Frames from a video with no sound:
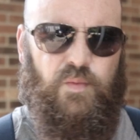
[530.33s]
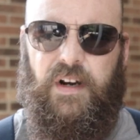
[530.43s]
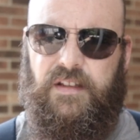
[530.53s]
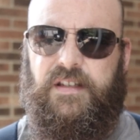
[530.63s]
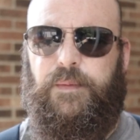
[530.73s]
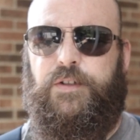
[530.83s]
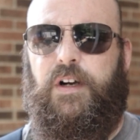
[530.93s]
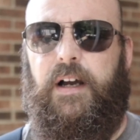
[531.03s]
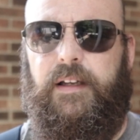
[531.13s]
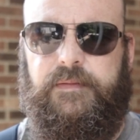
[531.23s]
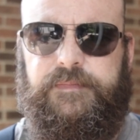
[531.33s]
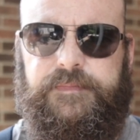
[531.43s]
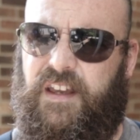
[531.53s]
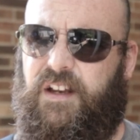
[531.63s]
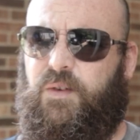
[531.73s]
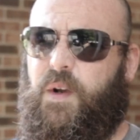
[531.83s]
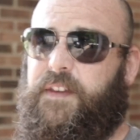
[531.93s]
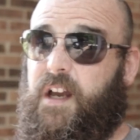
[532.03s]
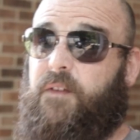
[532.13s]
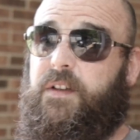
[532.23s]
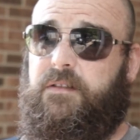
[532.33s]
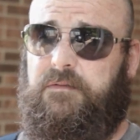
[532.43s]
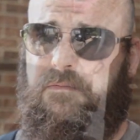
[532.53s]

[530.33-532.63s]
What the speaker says: what else can we try? Think it'll run the oven?